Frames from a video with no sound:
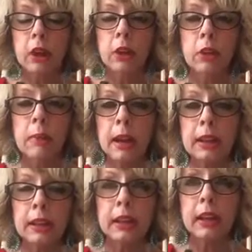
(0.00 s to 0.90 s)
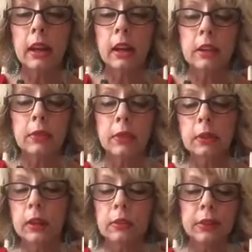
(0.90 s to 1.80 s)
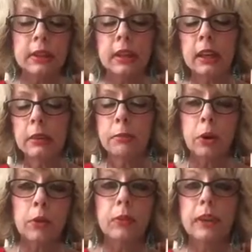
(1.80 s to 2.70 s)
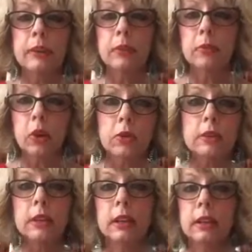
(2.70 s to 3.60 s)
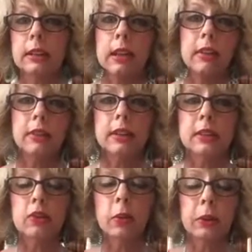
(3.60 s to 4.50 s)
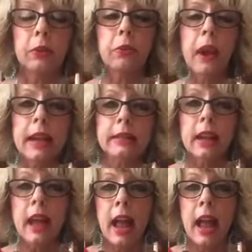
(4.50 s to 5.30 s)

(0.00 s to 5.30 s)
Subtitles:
you may think of everything perfect and rosy and everything's going great.